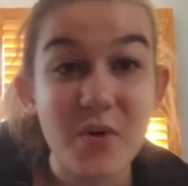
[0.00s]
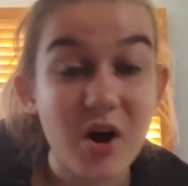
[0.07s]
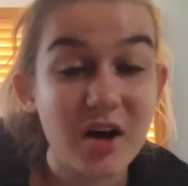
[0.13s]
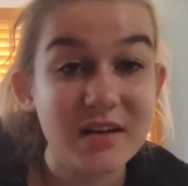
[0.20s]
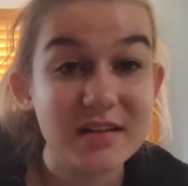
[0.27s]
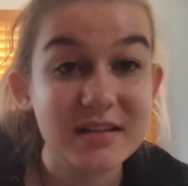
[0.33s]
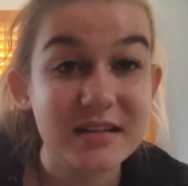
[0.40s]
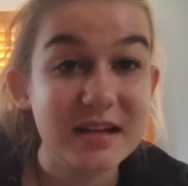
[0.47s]

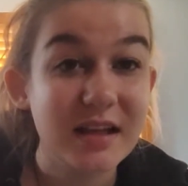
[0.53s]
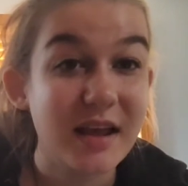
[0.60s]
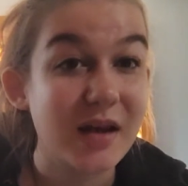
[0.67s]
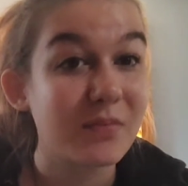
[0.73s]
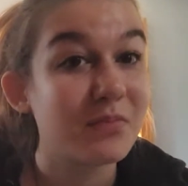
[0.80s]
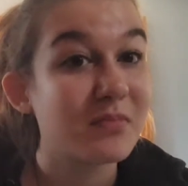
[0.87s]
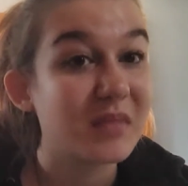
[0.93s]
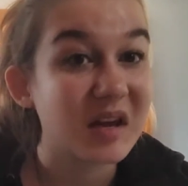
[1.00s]
honestly, like
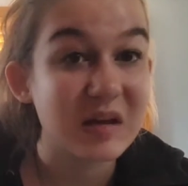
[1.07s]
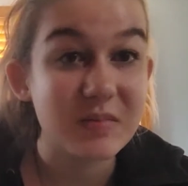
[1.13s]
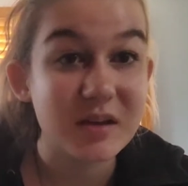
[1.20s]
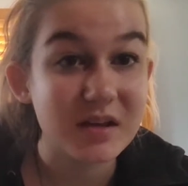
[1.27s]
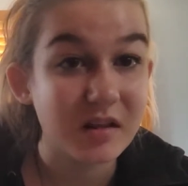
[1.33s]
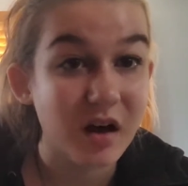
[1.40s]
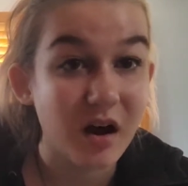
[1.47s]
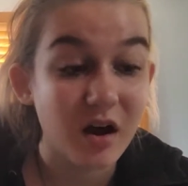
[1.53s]
maybe
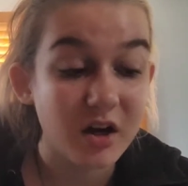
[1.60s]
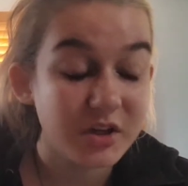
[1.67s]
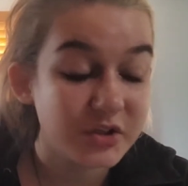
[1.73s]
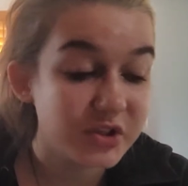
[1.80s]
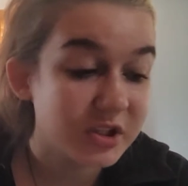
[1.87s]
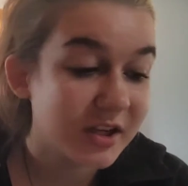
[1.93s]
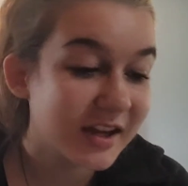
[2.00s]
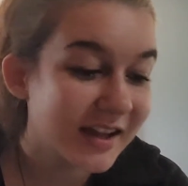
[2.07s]
large.